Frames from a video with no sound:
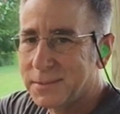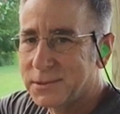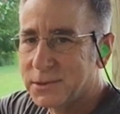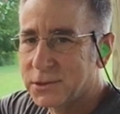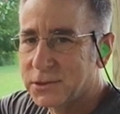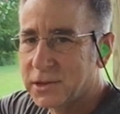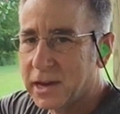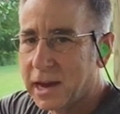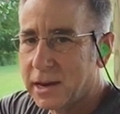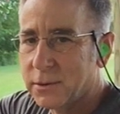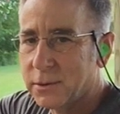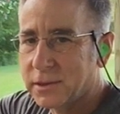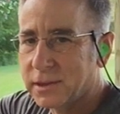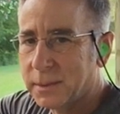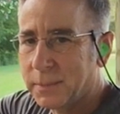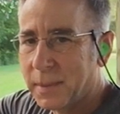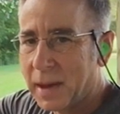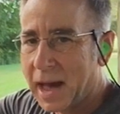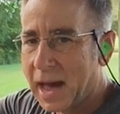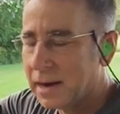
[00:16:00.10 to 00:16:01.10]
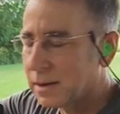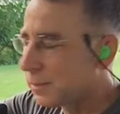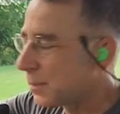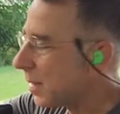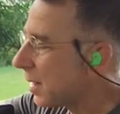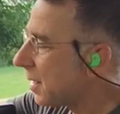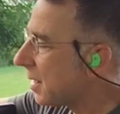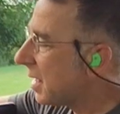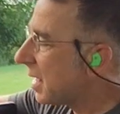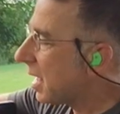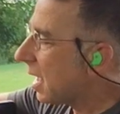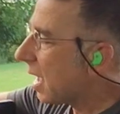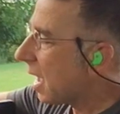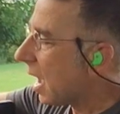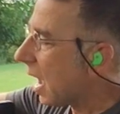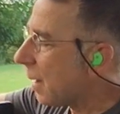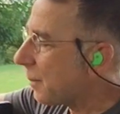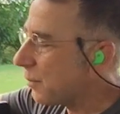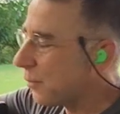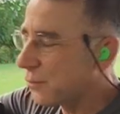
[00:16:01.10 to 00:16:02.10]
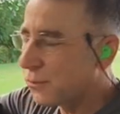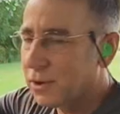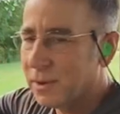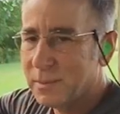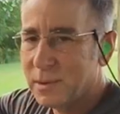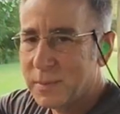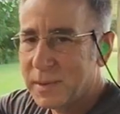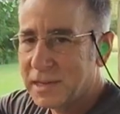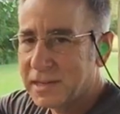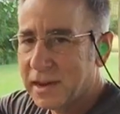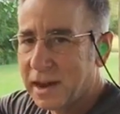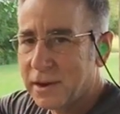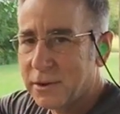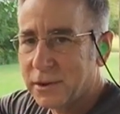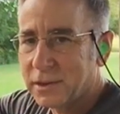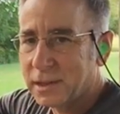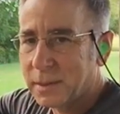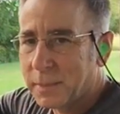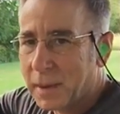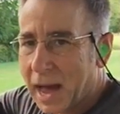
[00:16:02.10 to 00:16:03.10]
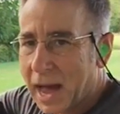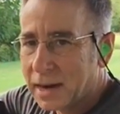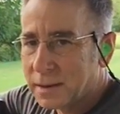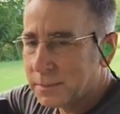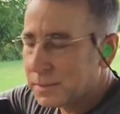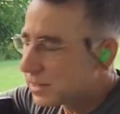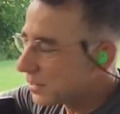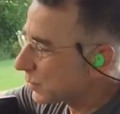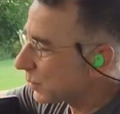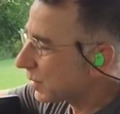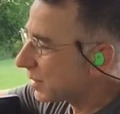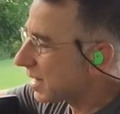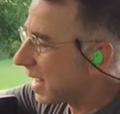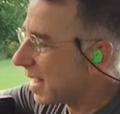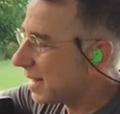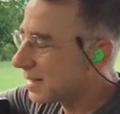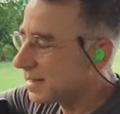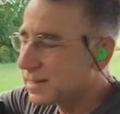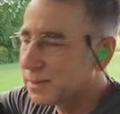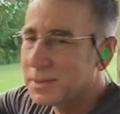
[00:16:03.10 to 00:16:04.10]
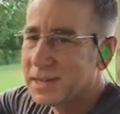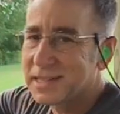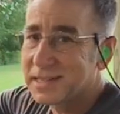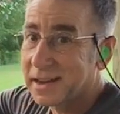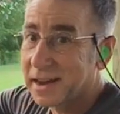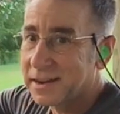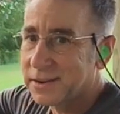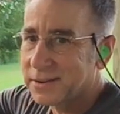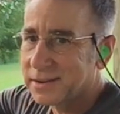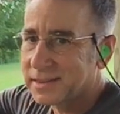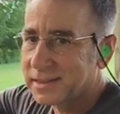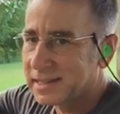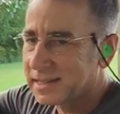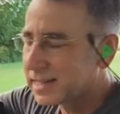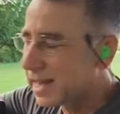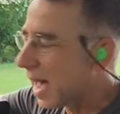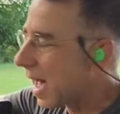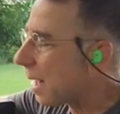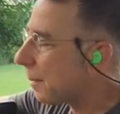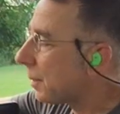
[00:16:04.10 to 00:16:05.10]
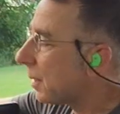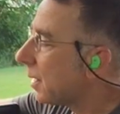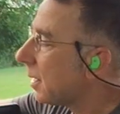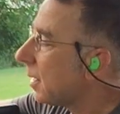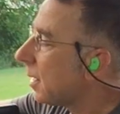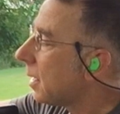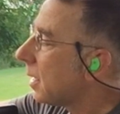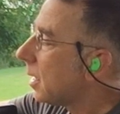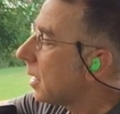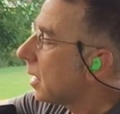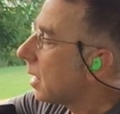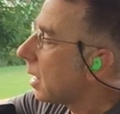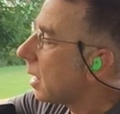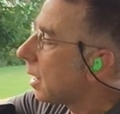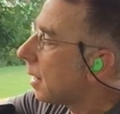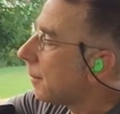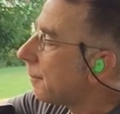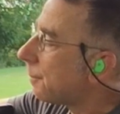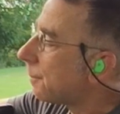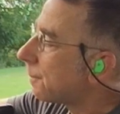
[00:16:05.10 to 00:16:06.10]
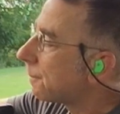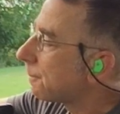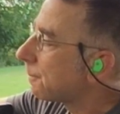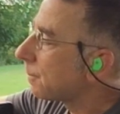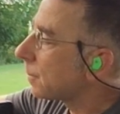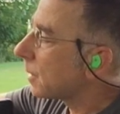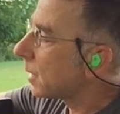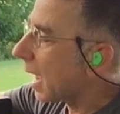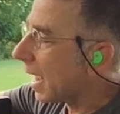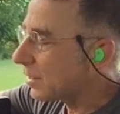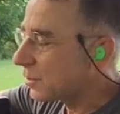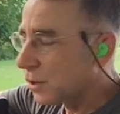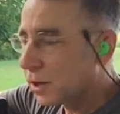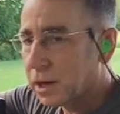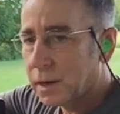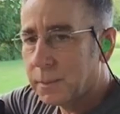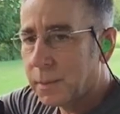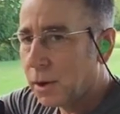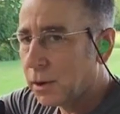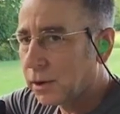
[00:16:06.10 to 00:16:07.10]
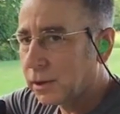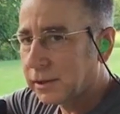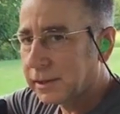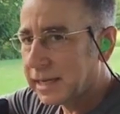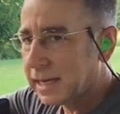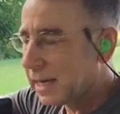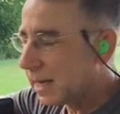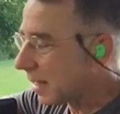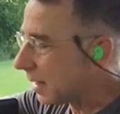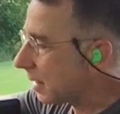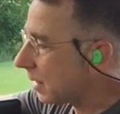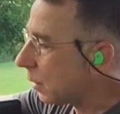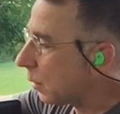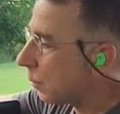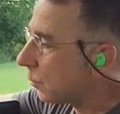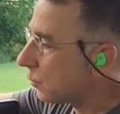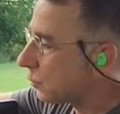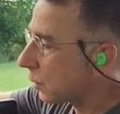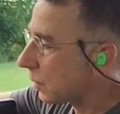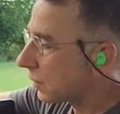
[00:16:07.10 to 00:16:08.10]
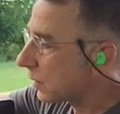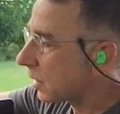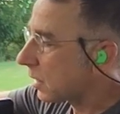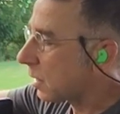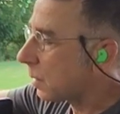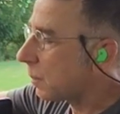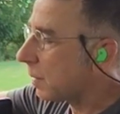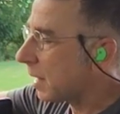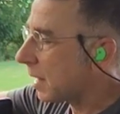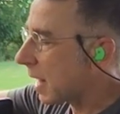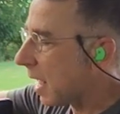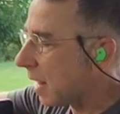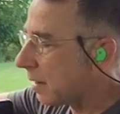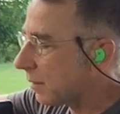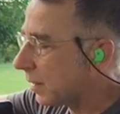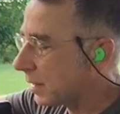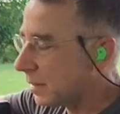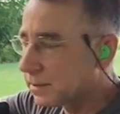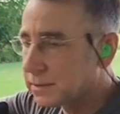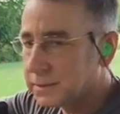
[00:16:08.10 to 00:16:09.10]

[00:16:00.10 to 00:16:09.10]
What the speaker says: they're tighter at the bottom. I prefer them to be tighter at the bottom. This one tends to be tighter at the top. I took it apart, cleaned it, you know, drifted the pin out of it,